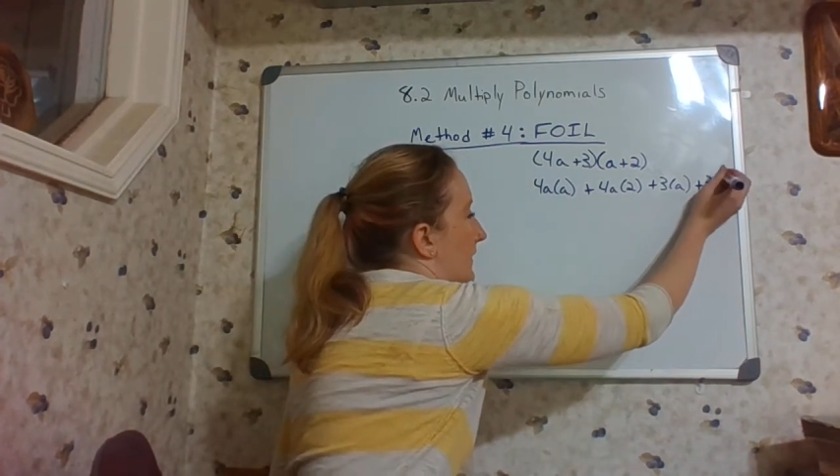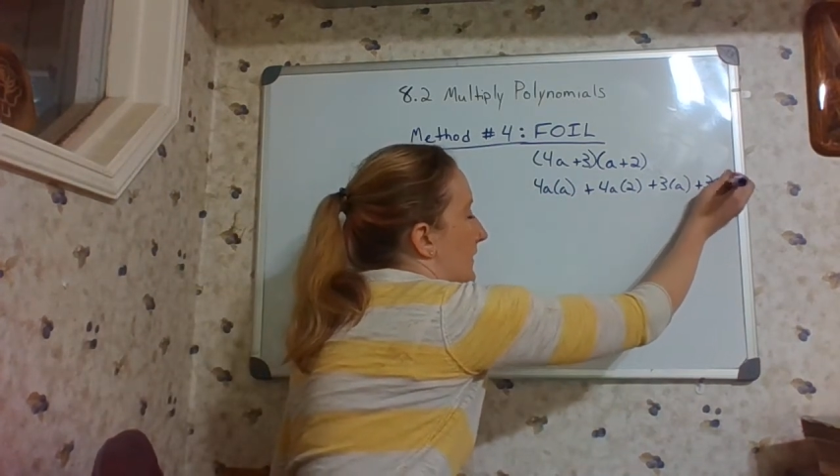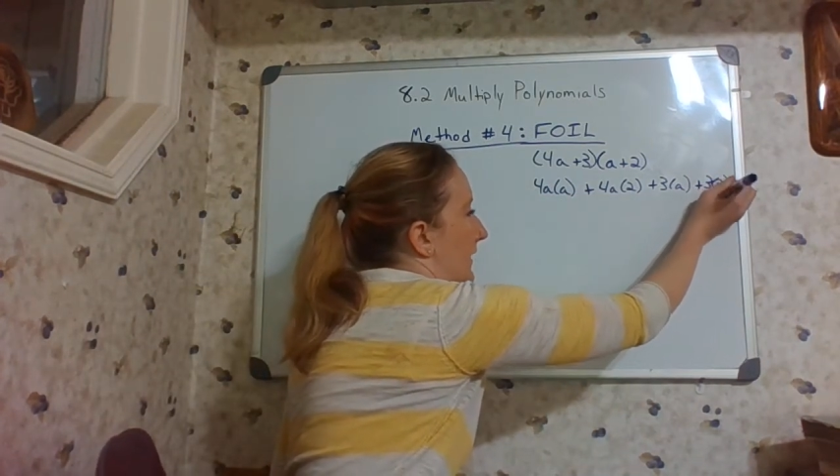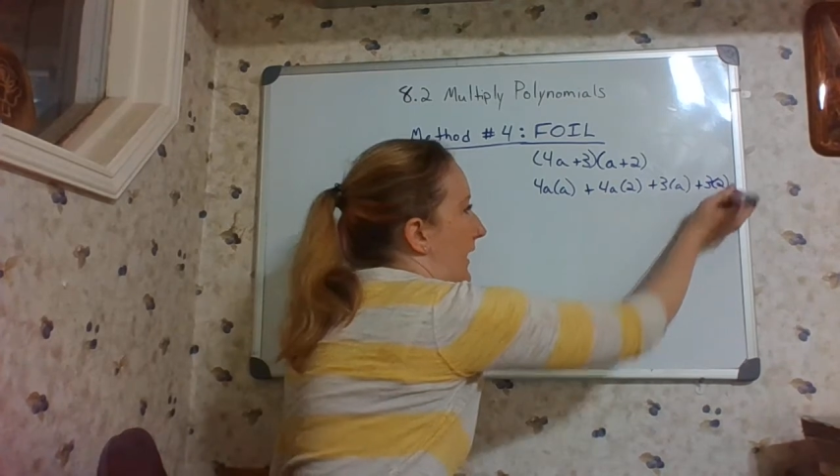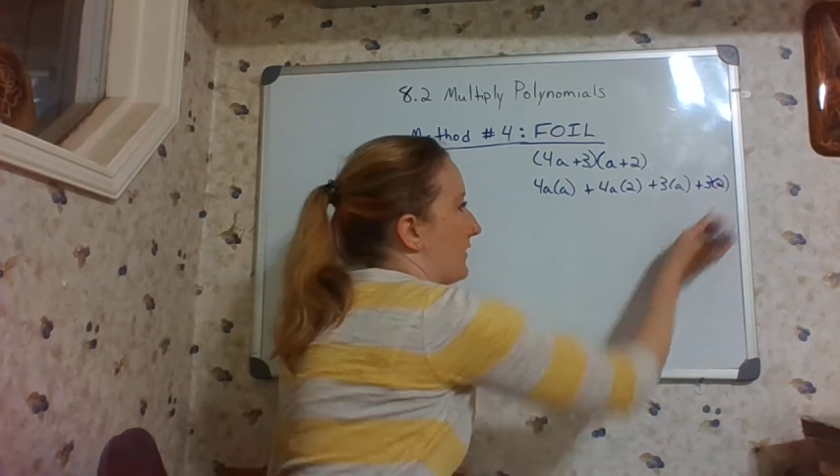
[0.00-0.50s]

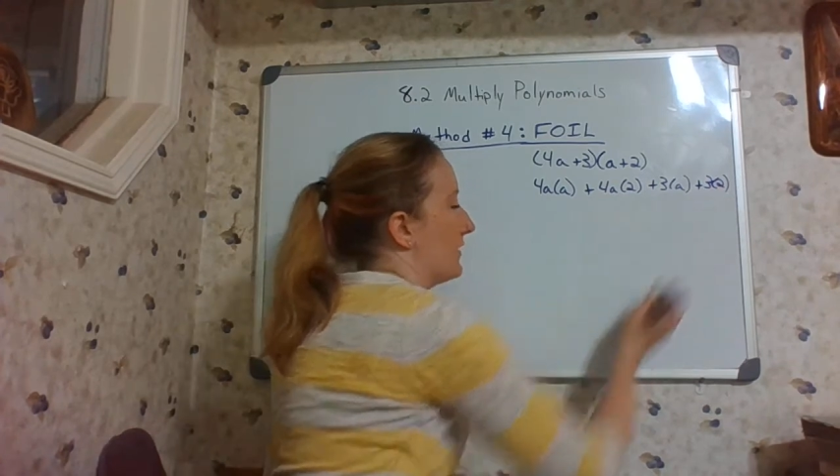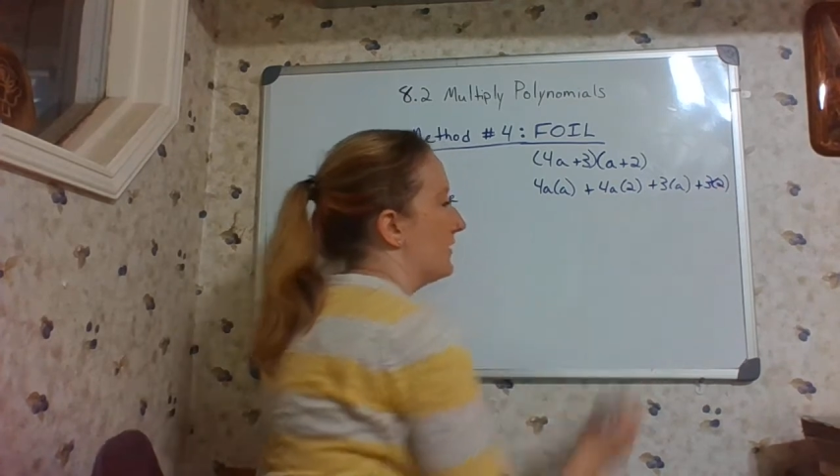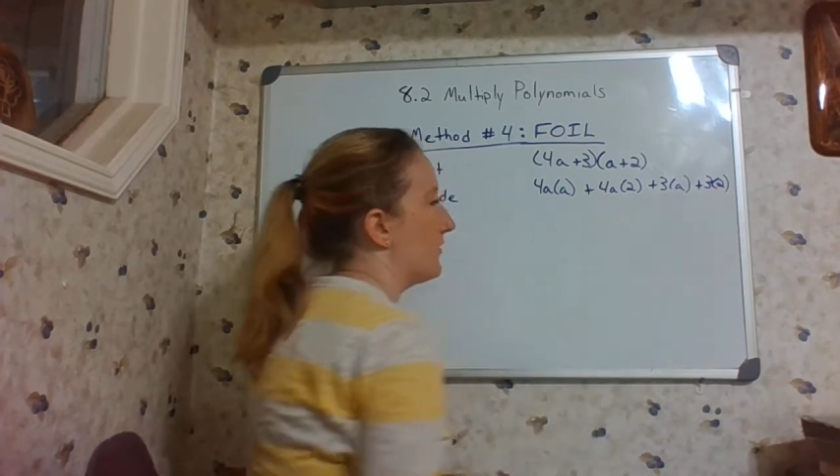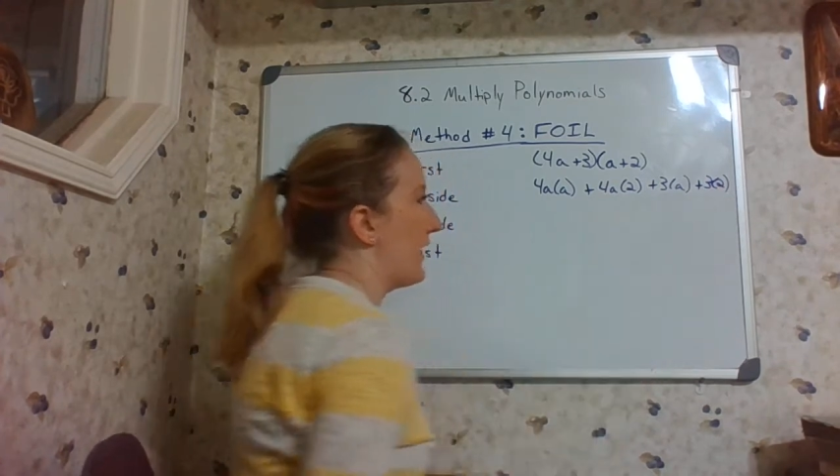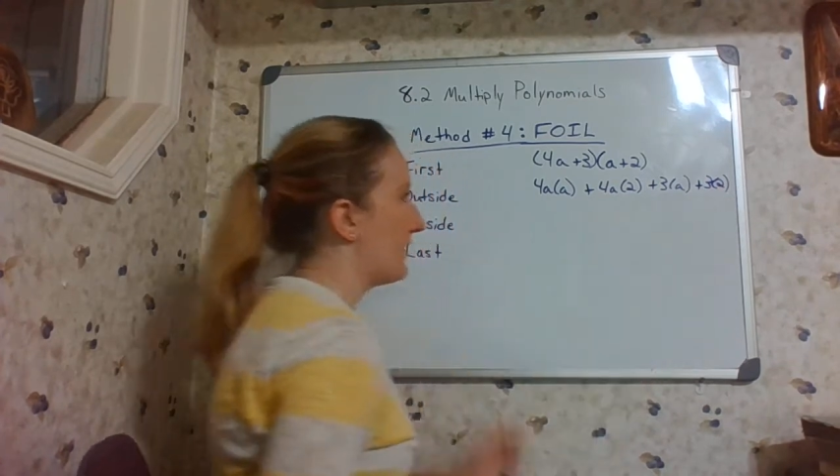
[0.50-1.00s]
Now, you
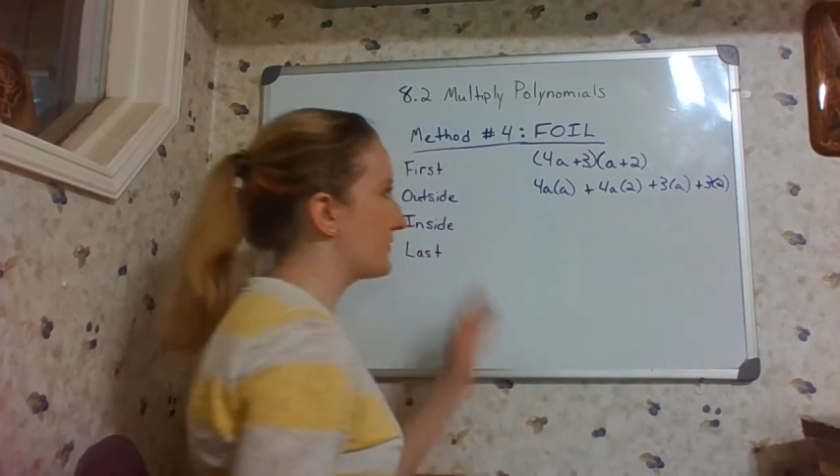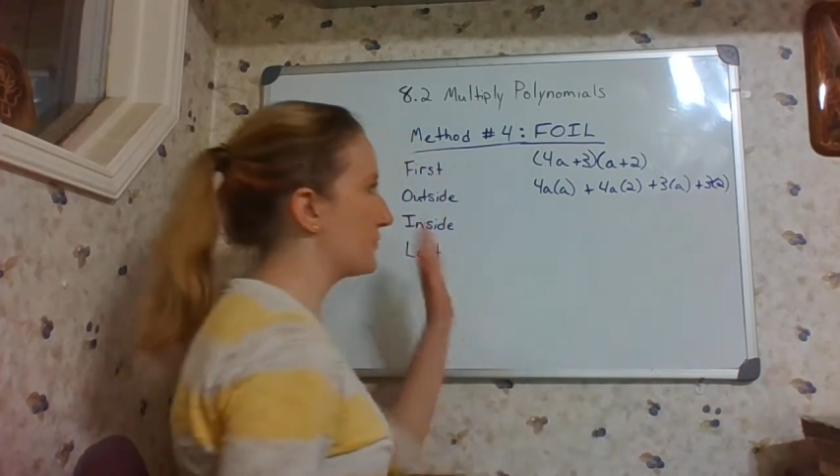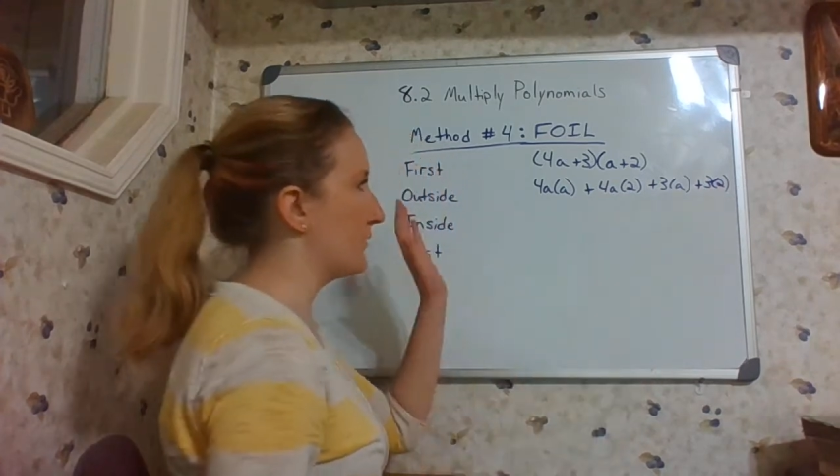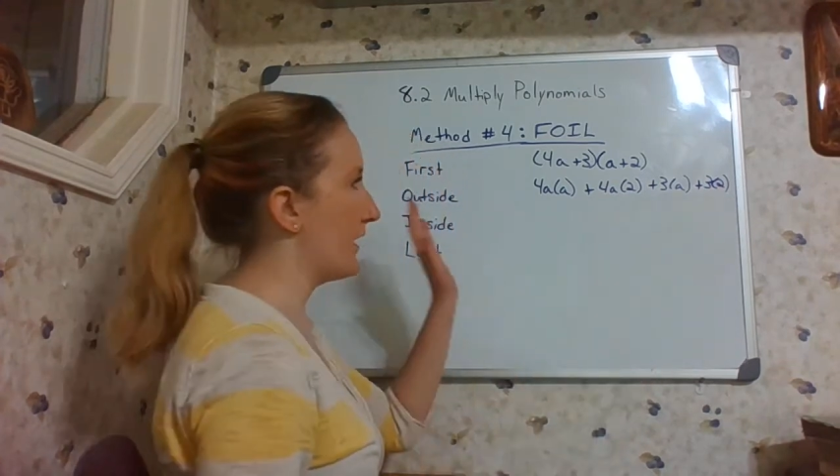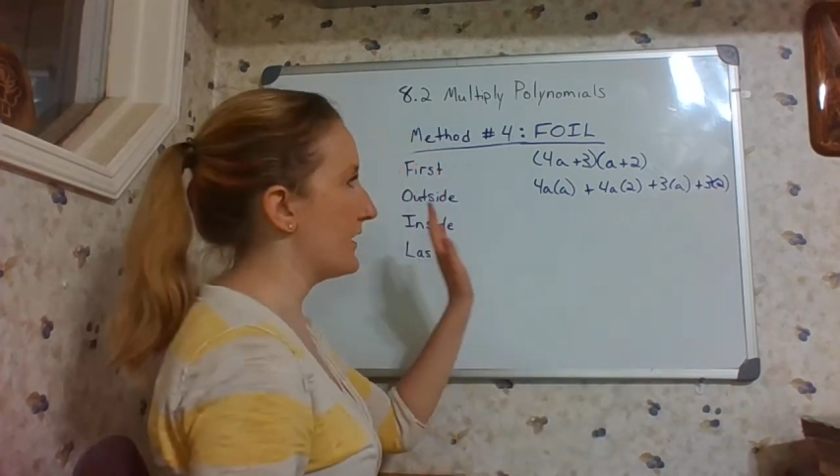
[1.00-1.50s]
don't have to
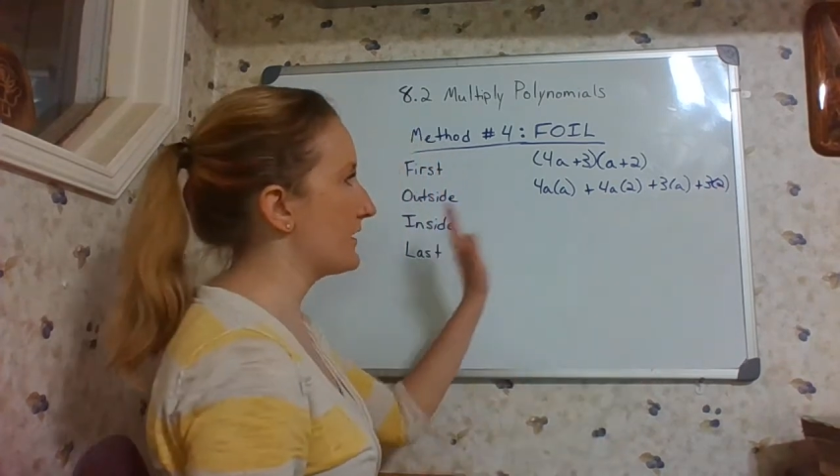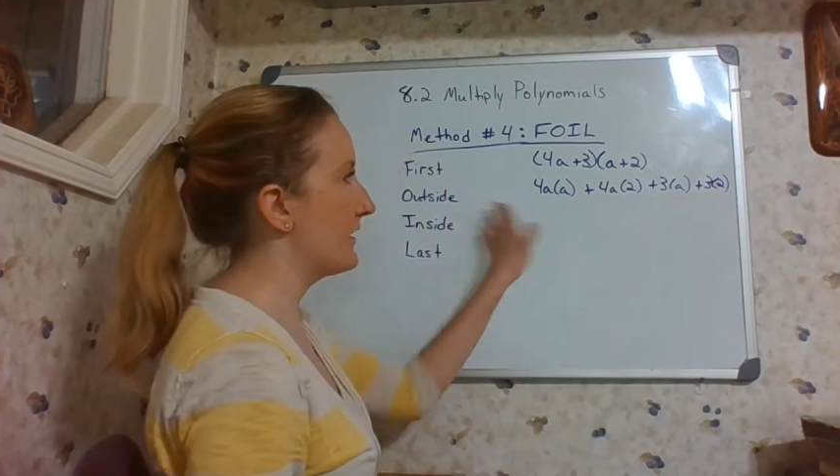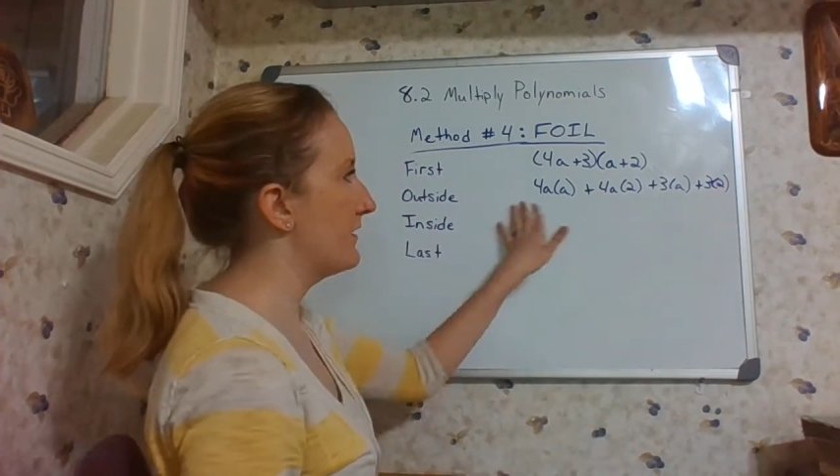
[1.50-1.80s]
write